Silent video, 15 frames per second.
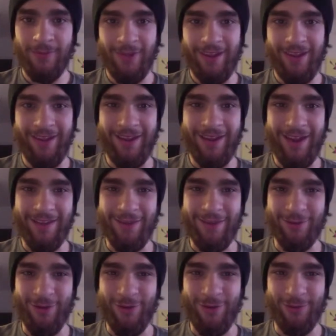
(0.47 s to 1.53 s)
Hey guys,
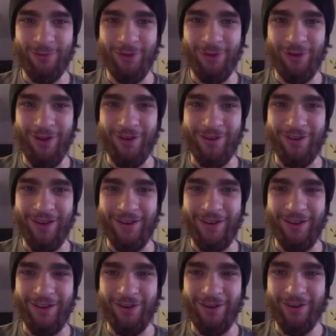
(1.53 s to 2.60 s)
how's it going? Brother Arcanine
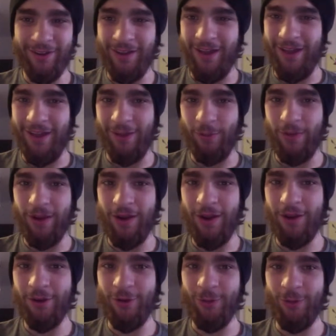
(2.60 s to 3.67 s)
here. We are
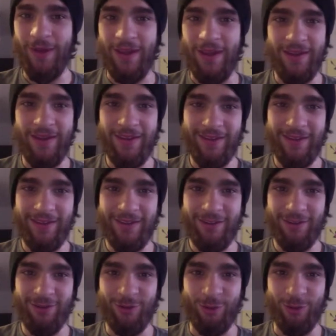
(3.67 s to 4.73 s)
on our way
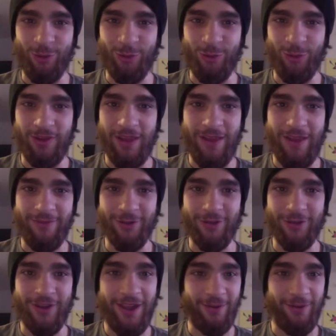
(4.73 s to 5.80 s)
to Lavender
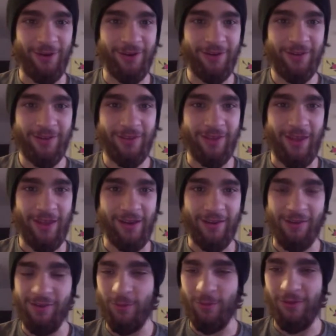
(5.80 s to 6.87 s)
Tower. That
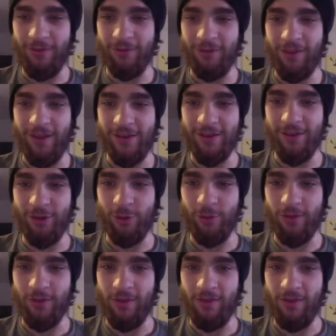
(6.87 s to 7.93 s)
is what I've decided to do
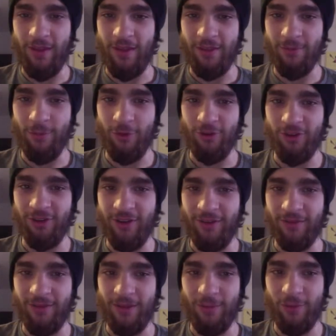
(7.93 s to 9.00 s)
with this next portion
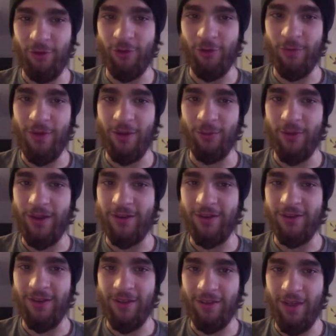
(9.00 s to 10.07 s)
of the Pokemon Red
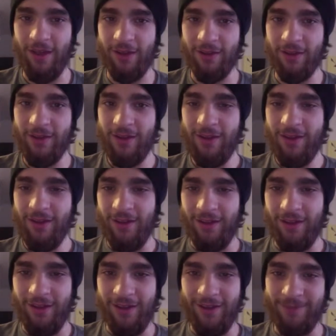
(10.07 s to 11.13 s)
Nuzlocke.
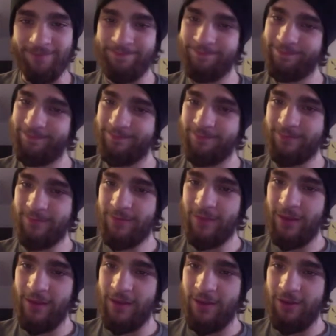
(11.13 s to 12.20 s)
Um,
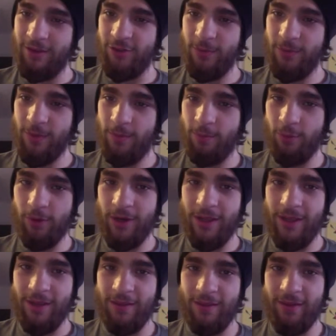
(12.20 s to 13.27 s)
should be pretty
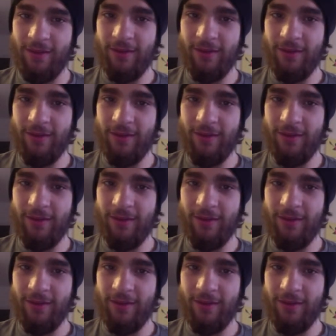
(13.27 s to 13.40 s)
easy.